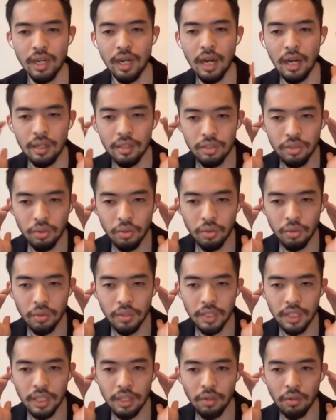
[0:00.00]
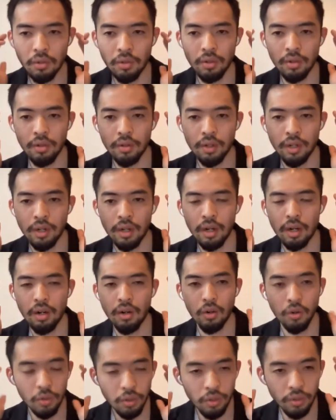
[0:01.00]
auditory or
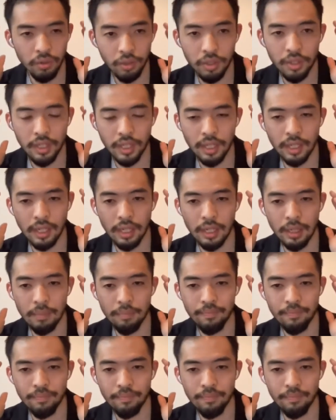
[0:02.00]
oral learning